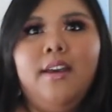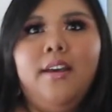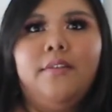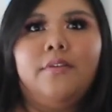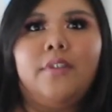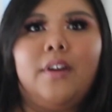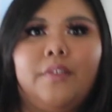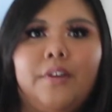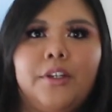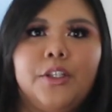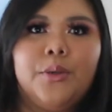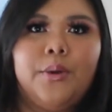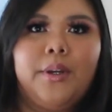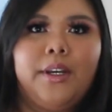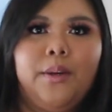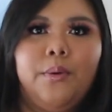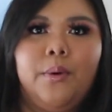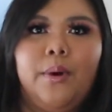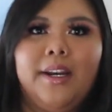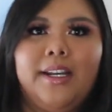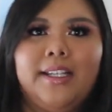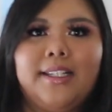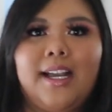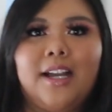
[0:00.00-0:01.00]
Forever
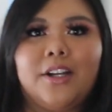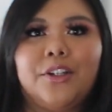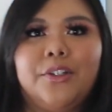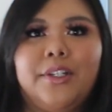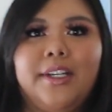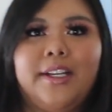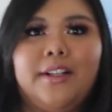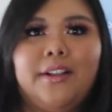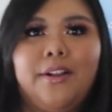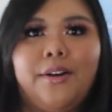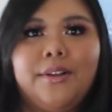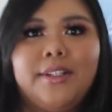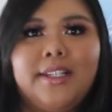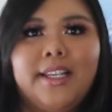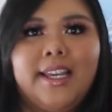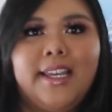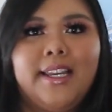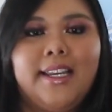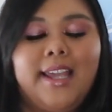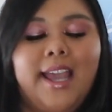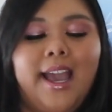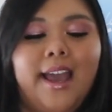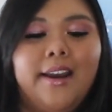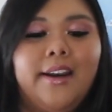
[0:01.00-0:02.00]
21 is actually closing
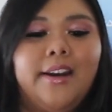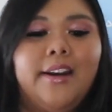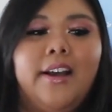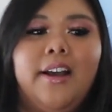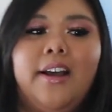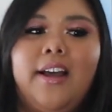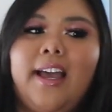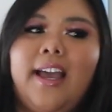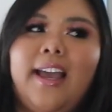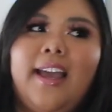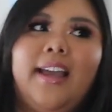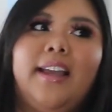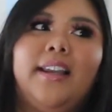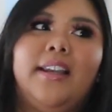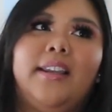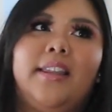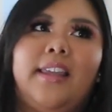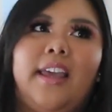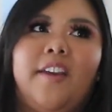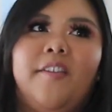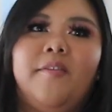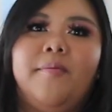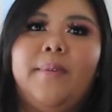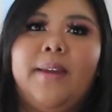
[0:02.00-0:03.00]
in Canada and
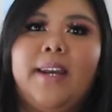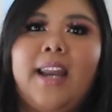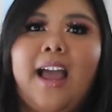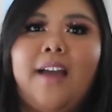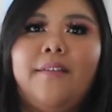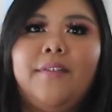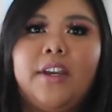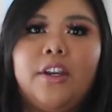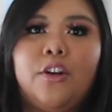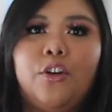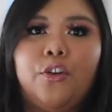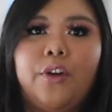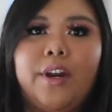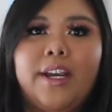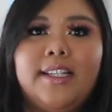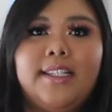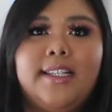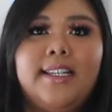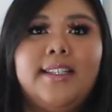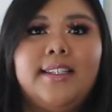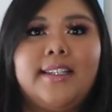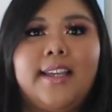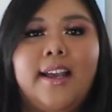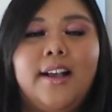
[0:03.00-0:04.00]
they've been having
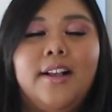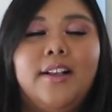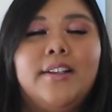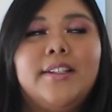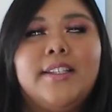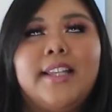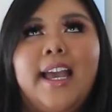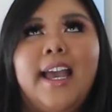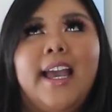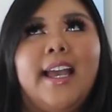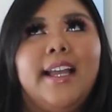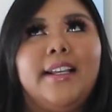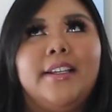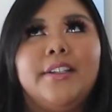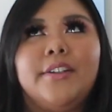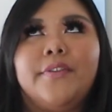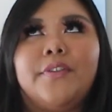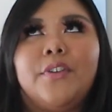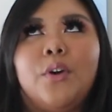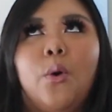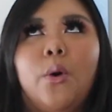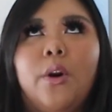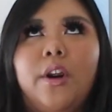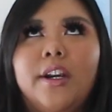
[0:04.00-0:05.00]
crazy sales, and of
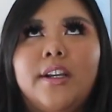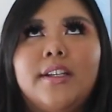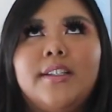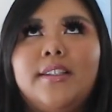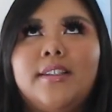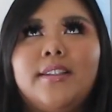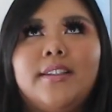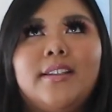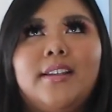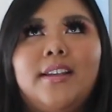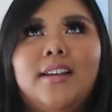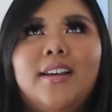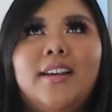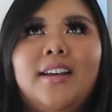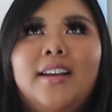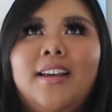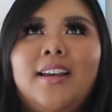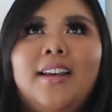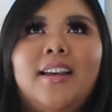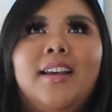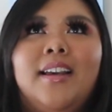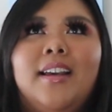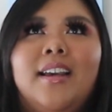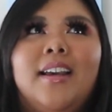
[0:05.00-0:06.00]
course,
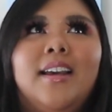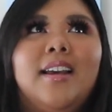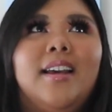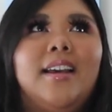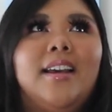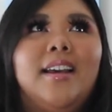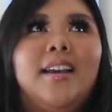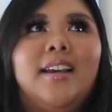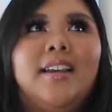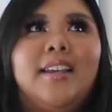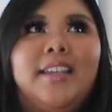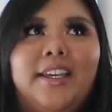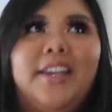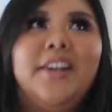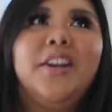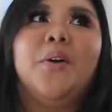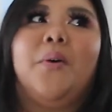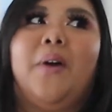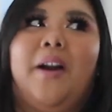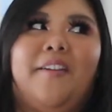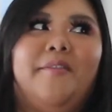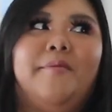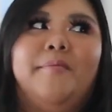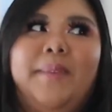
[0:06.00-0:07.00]
you know
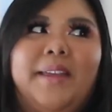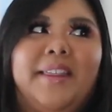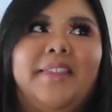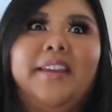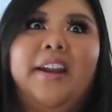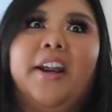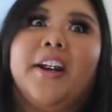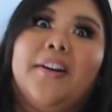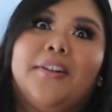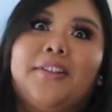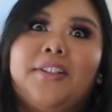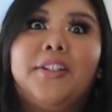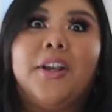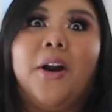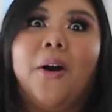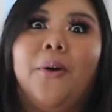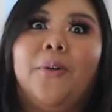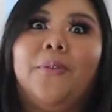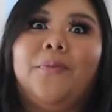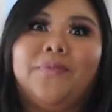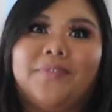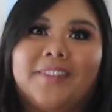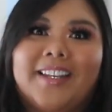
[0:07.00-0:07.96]
I've been there. So